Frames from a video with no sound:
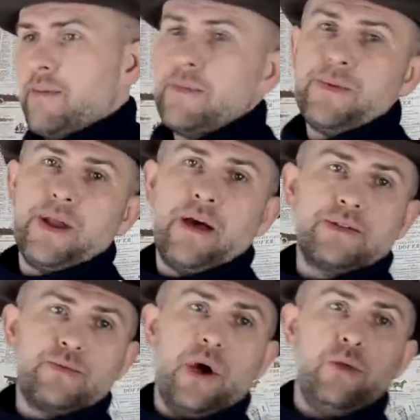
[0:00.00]
I may
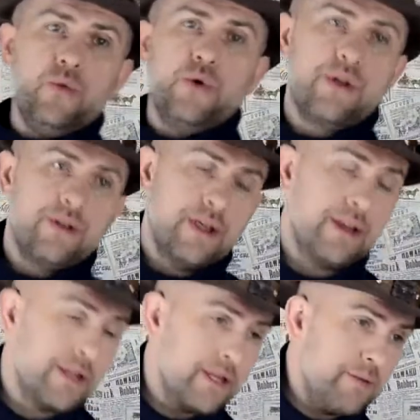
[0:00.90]
pronounce one word
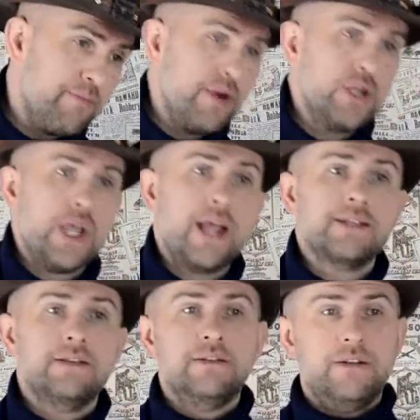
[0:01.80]
in British
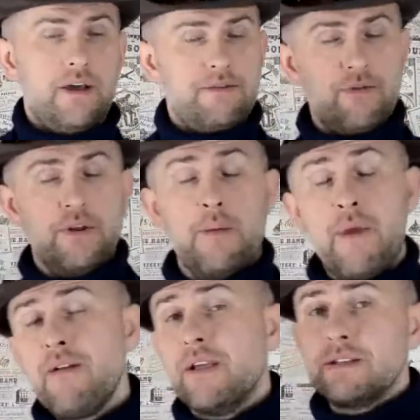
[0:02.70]
accent, another in
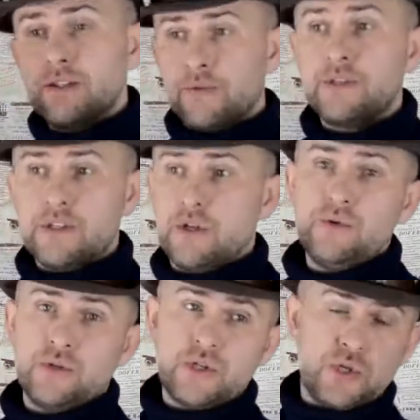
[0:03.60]
American, so this is
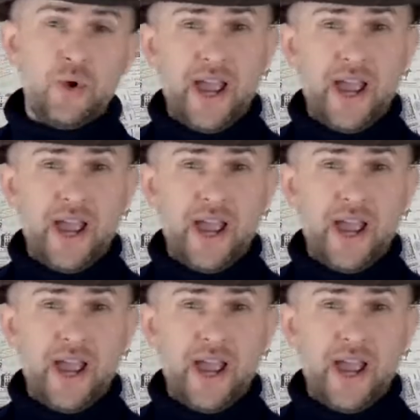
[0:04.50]
also true.